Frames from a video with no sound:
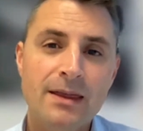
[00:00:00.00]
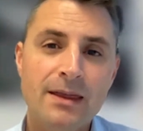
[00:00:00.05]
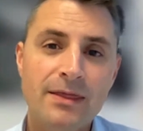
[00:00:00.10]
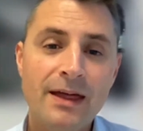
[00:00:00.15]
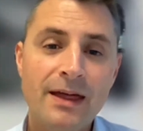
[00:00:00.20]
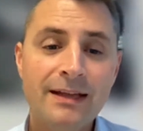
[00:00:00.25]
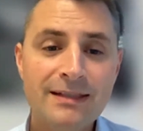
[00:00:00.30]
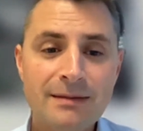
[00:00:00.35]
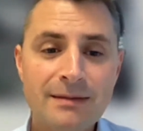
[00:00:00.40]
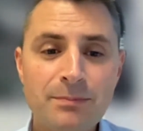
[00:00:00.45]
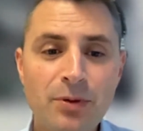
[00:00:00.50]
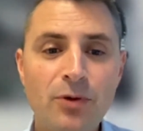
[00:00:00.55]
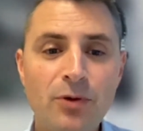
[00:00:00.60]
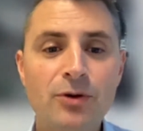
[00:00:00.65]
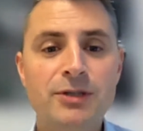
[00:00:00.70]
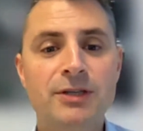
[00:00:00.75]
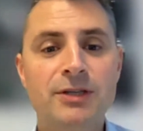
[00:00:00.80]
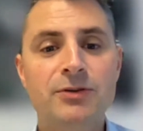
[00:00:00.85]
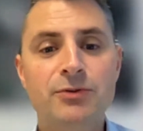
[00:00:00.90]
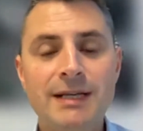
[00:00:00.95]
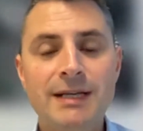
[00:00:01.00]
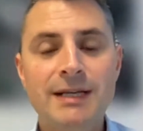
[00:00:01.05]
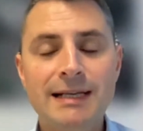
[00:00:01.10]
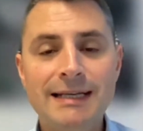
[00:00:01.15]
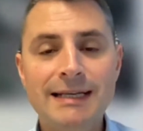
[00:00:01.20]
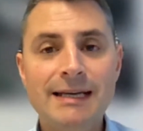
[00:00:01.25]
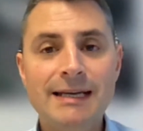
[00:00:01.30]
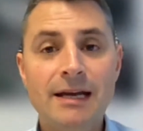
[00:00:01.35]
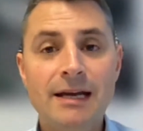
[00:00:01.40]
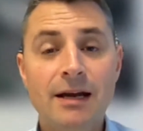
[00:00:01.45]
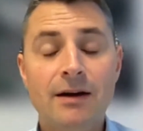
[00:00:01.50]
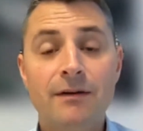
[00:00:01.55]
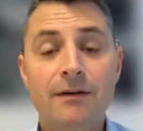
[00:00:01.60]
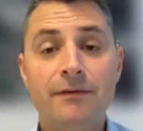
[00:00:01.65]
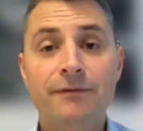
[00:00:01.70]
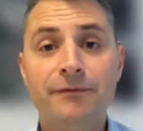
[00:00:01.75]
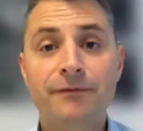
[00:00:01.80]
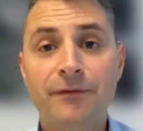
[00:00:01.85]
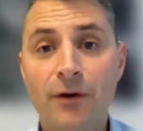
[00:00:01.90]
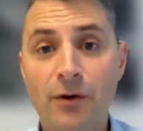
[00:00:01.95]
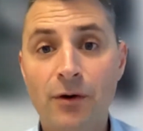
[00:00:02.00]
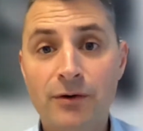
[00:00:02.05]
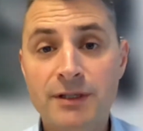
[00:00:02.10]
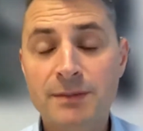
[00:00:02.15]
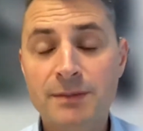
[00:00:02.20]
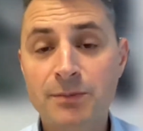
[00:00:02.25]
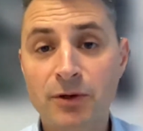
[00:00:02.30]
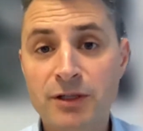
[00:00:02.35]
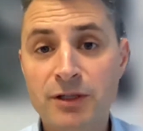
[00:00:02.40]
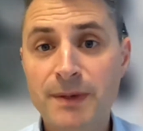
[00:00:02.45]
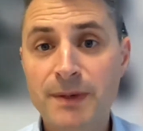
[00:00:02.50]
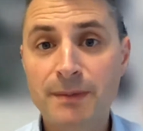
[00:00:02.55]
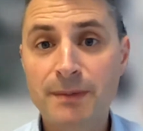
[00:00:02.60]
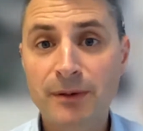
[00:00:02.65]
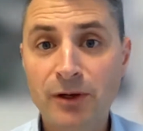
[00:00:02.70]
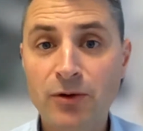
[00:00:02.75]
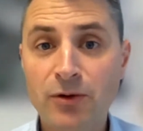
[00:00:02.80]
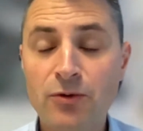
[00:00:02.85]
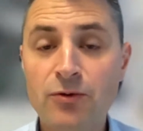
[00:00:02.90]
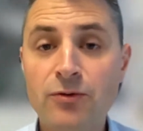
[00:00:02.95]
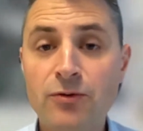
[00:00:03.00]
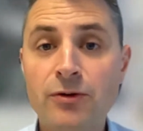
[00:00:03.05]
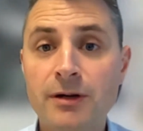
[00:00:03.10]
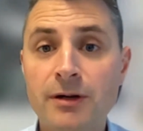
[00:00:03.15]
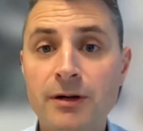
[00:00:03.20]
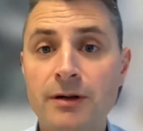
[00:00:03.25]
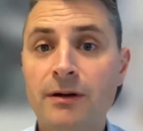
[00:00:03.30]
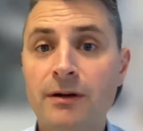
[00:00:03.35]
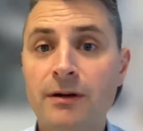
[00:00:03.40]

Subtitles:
That's important really for sports people who